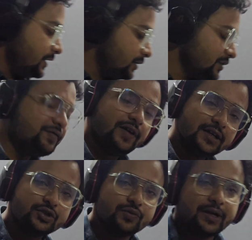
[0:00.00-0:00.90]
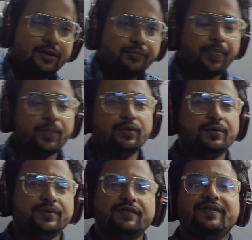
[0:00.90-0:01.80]
Now the first one
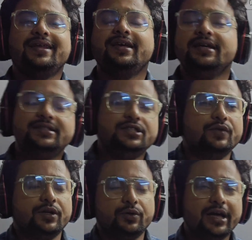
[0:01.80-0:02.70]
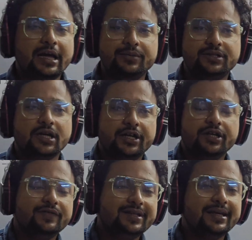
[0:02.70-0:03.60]
will be a very easy one. Okay, I am
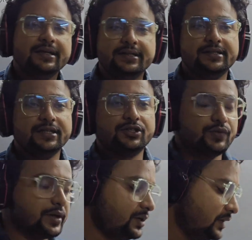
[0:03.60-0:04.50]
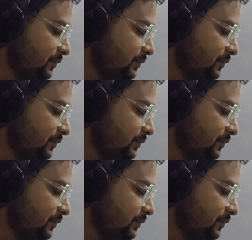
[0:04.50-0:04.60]
starting with the easiest one.